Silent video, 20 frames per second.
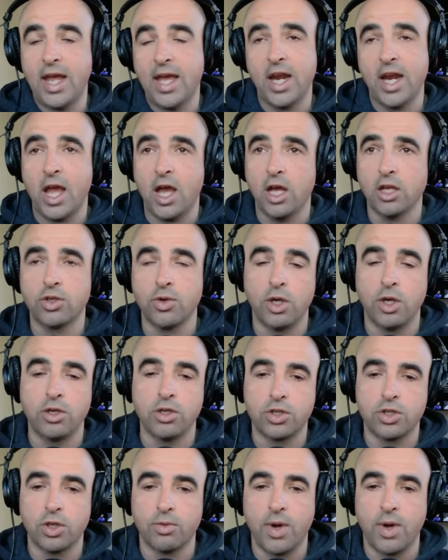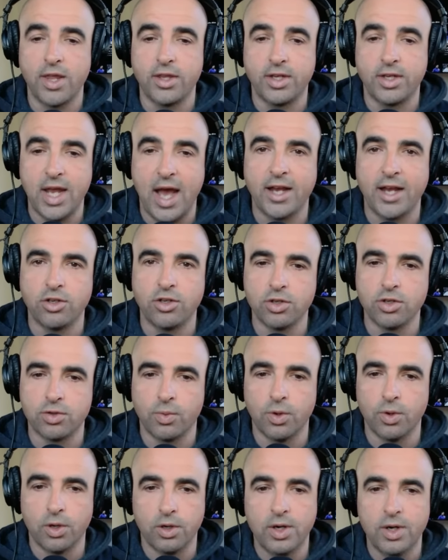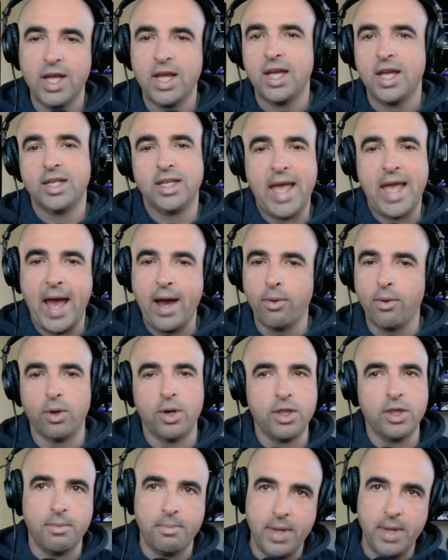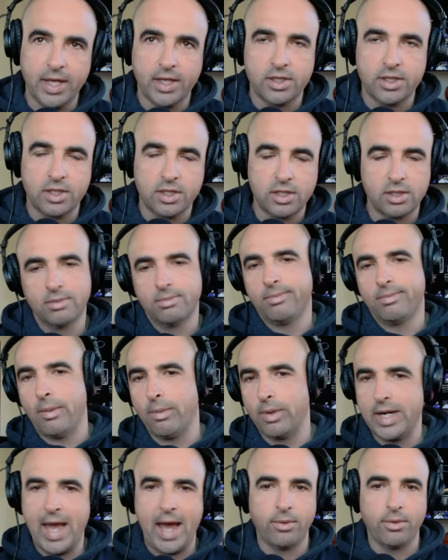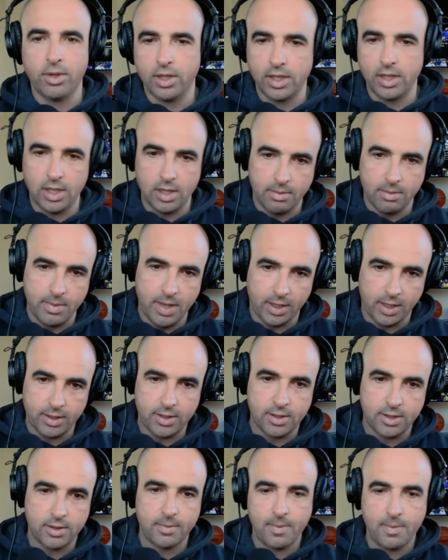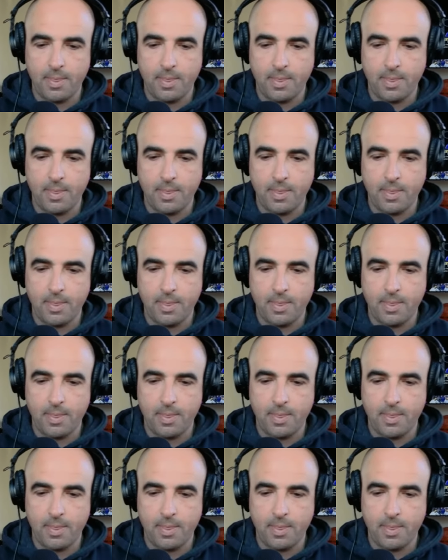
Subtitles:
And I also understood why the Dodgers were, yeah, we're in the mix, but we're not really in the mix.